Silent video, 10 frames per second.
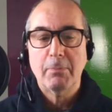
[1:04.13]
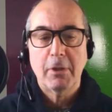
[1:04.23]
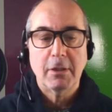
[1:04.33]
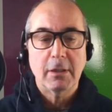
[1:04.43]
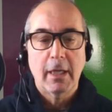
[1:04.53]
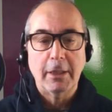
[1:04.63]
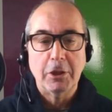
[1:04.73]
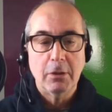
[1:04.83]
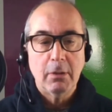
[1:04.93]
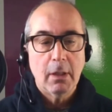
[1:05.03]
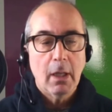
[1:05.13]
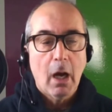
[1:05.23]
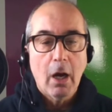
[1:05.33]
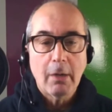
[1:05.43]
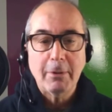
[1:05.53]
in this presentation,
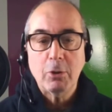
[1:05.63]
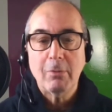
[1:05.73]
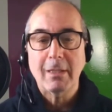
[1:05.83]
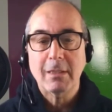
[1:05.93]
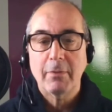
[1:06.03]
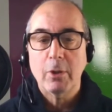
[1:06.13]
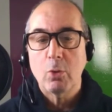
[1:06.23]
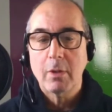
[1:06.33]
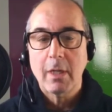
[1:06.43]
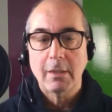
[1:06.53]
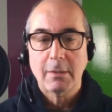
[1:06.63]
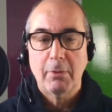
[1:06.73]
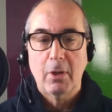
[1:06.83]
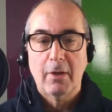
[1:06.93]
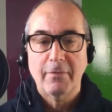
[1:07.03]
I'm going to be talking about something called
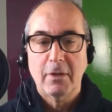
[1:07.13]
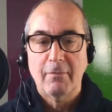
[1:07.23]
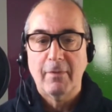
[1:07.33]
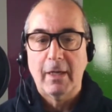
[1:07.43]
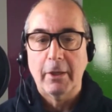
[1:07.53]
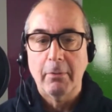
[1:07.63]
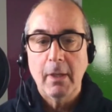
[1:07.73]
customer lifetime value,